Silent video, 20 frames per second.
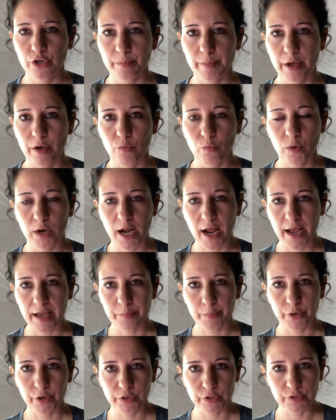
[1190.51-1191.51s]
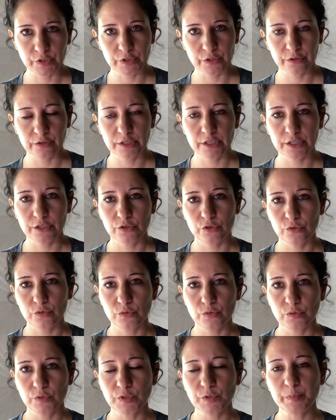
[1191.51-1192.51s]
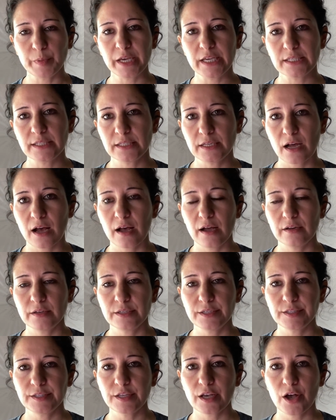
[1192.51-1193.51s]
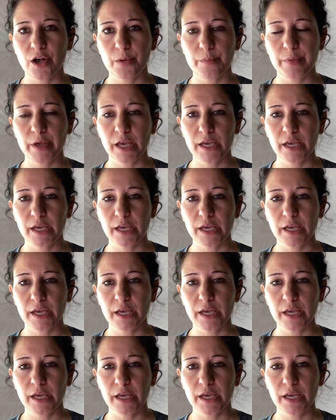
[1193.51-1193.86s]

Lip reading: about what I personally use based on some